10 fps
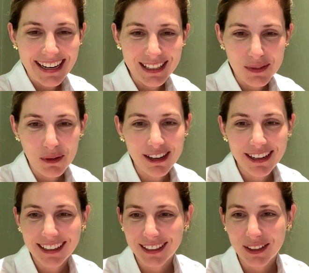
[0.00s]
is
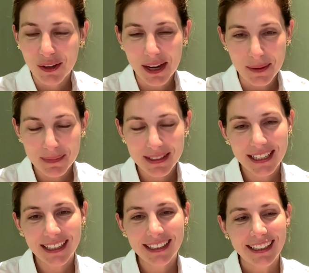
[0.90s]
running a little
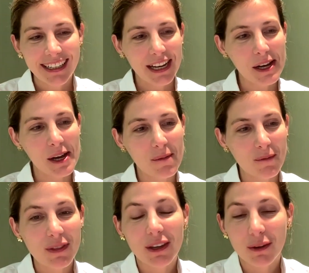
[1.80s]
empty.
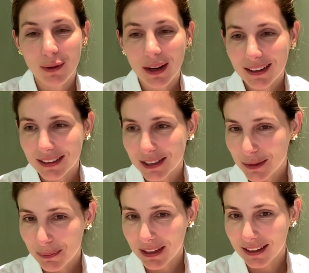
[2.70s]
Theoretically
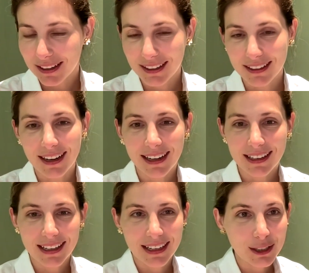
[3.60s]
speaking,
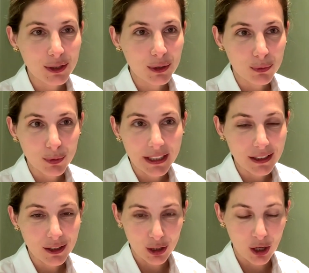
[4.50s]
I like to
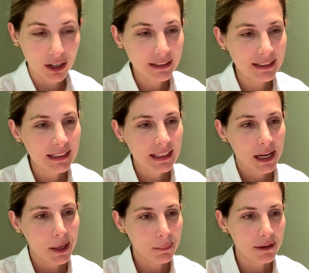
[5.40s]
read a lot.
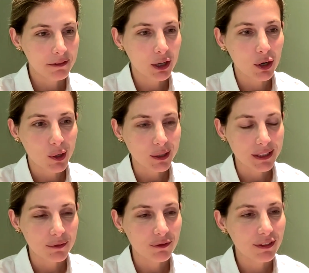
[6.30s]
I'm having a
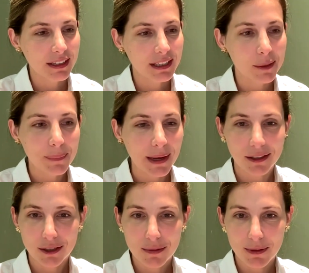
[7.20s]
hard time finding a
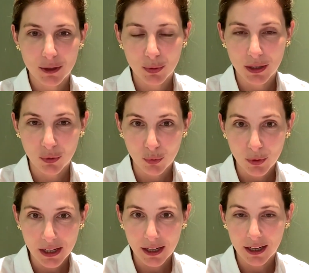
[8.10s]
balance between
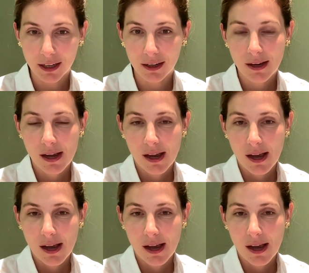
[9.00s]
reading